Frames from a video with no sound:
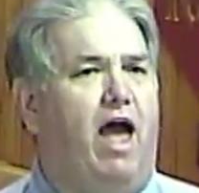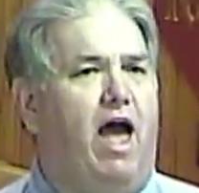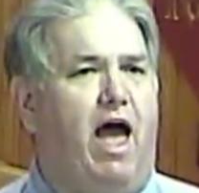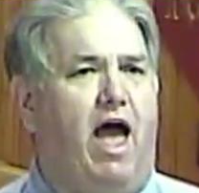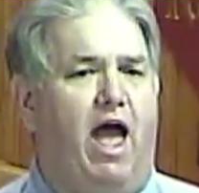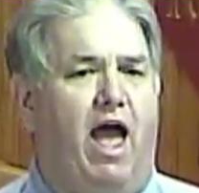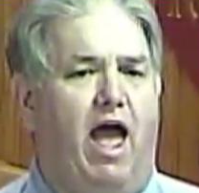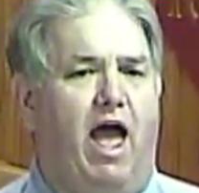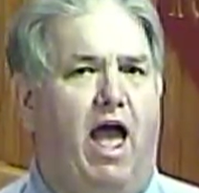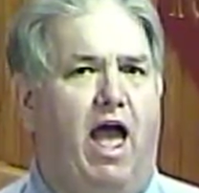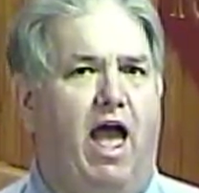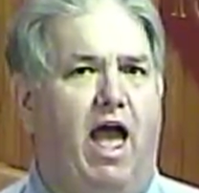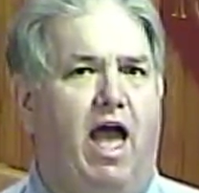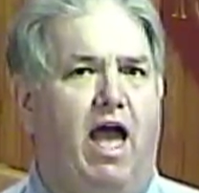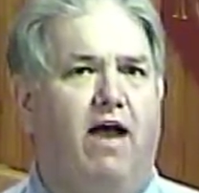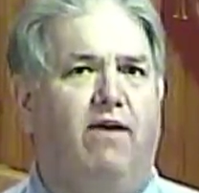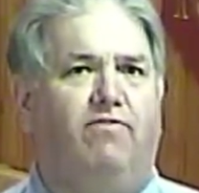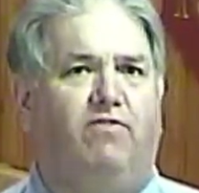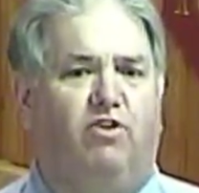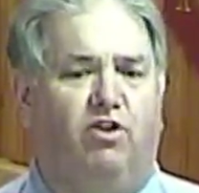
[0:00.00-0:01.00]

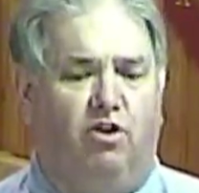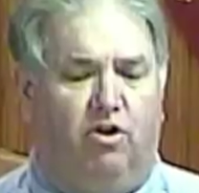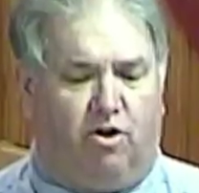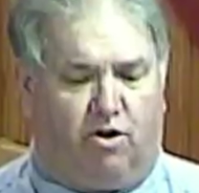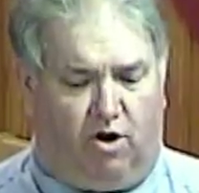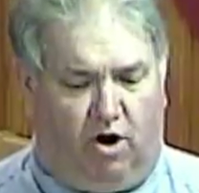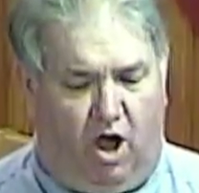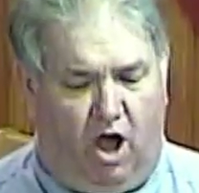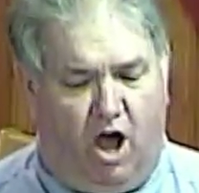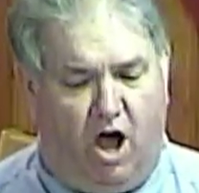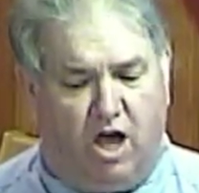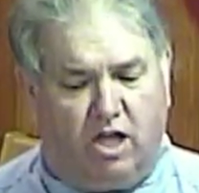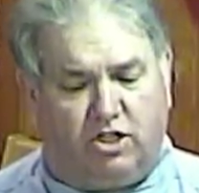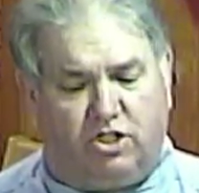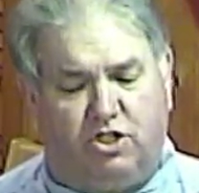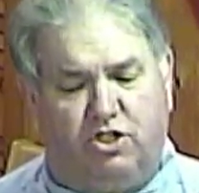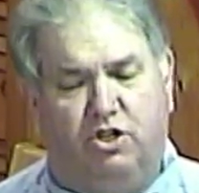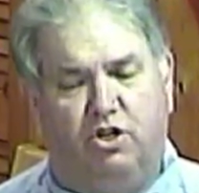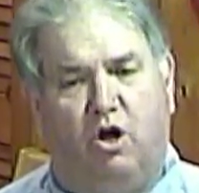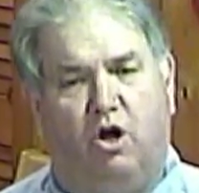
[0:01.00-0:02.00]
have to
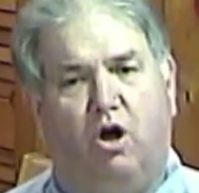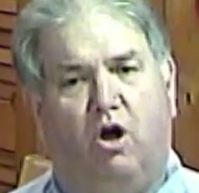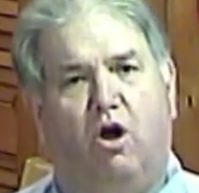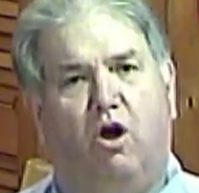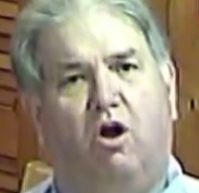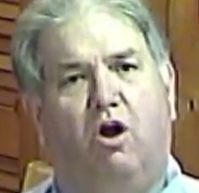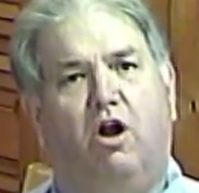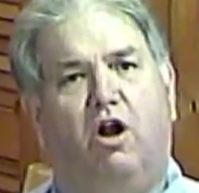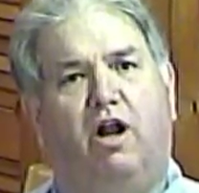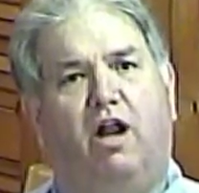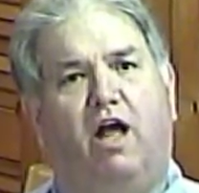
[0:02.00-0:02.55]
cross your